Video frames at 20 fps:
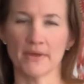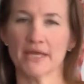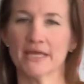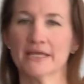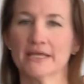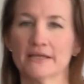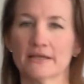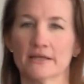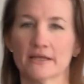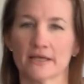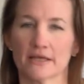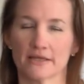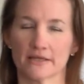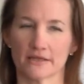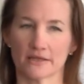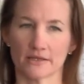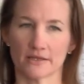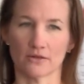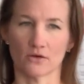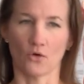It
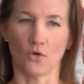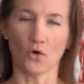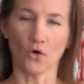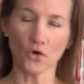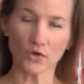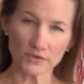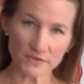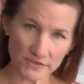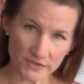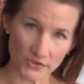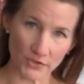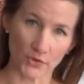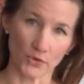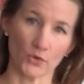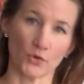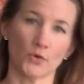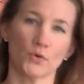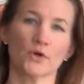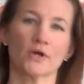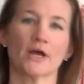
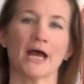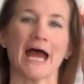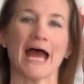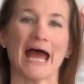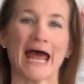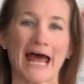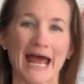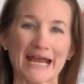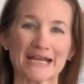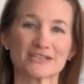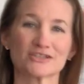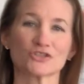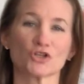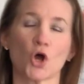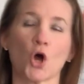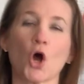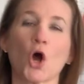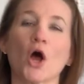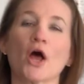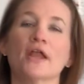also acts
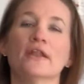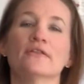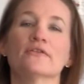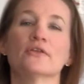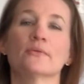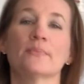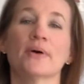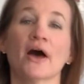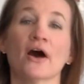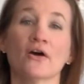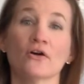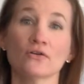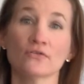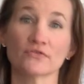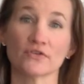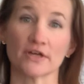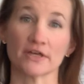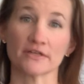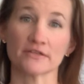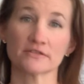on the
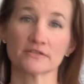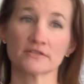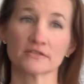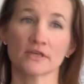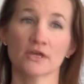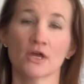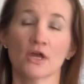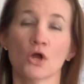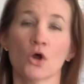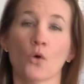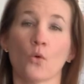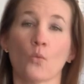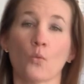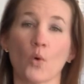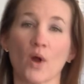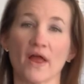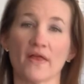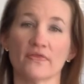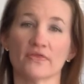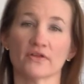pelvis
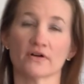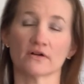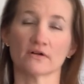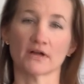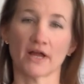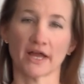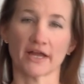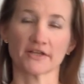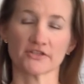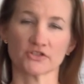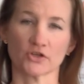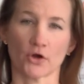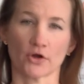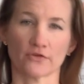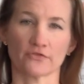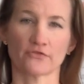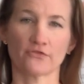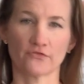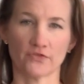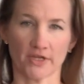when the legs are
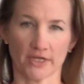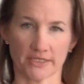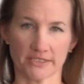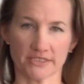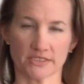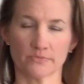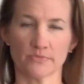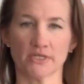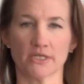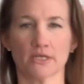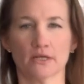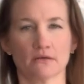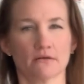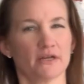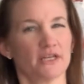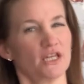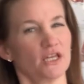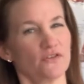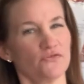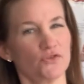fixed, meaning
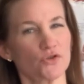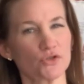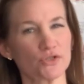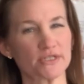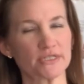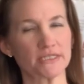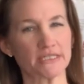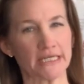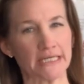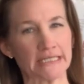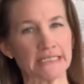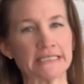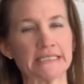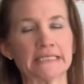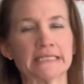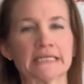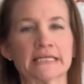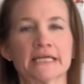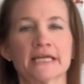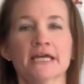like if you're
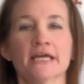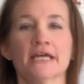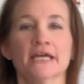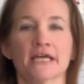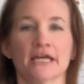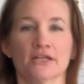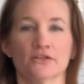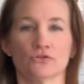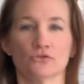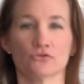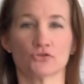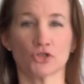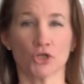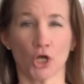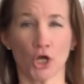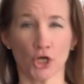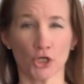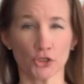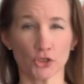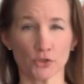standing and you
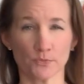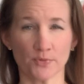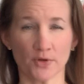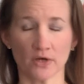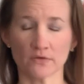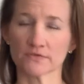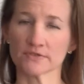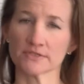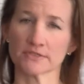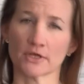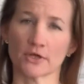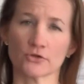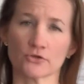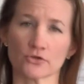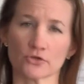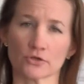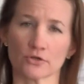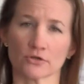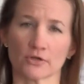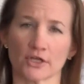tuck your pelvis
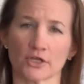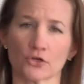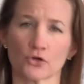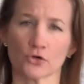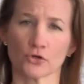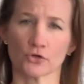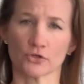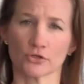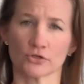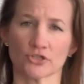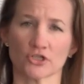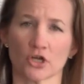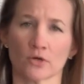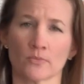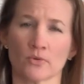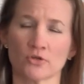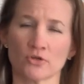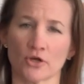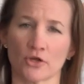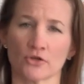under, like curl your
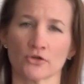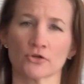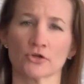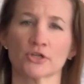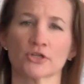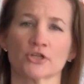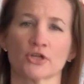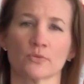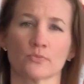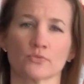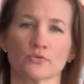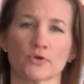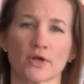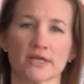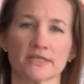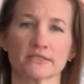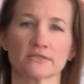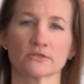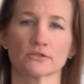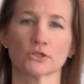tailbone under and
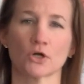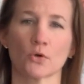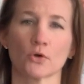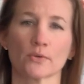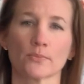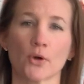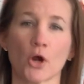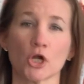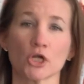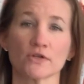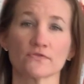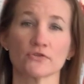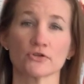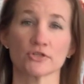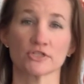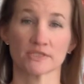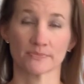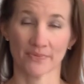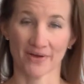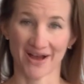compress the lower part of your
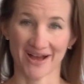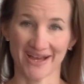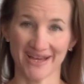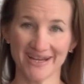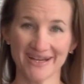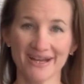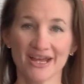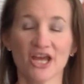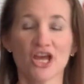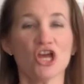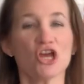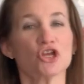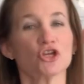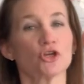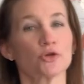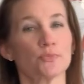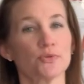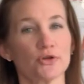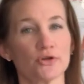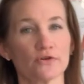spine,
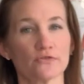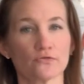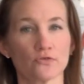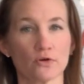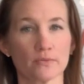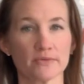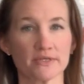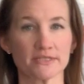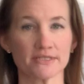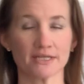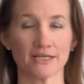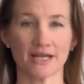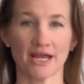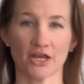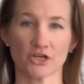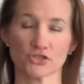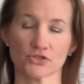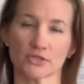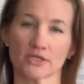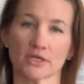your piriformis can
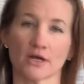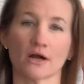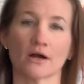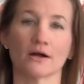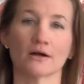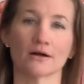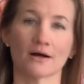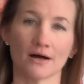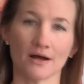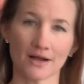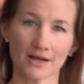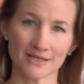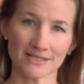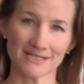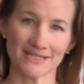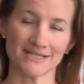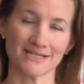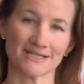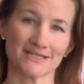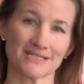actually get locked
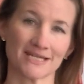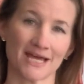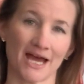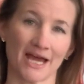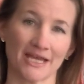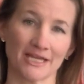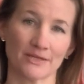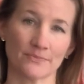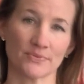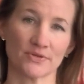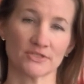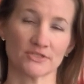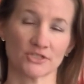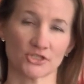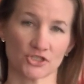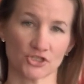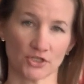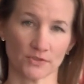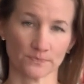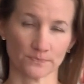in a tight
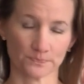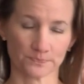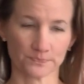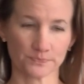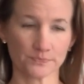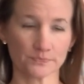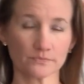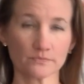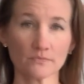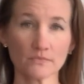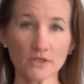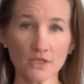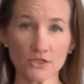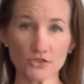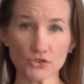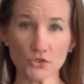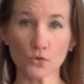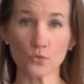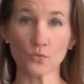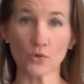position.
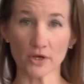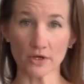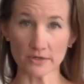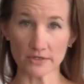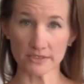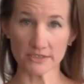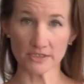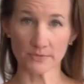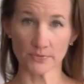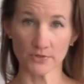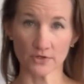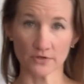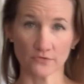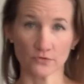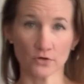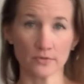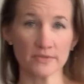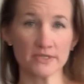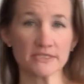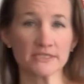So where is the
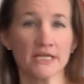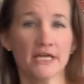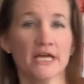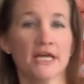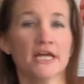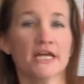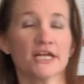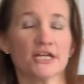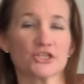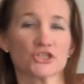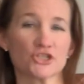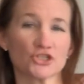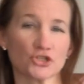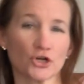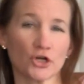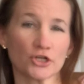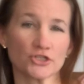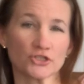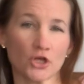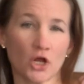piriformis? It
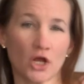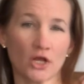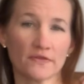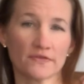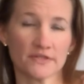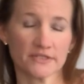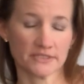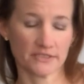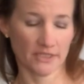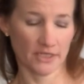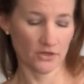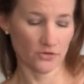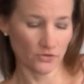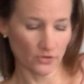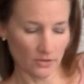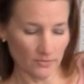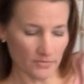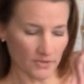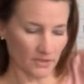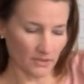starts on the
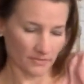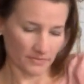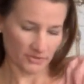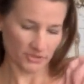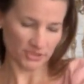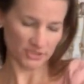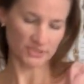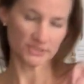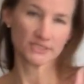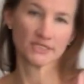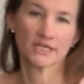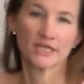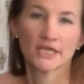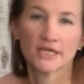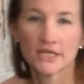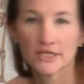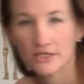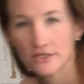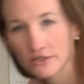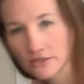sacrum. Just
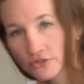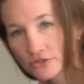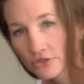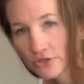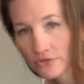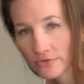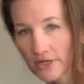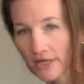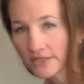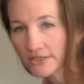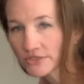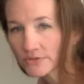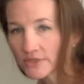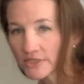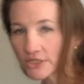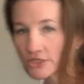turn around so I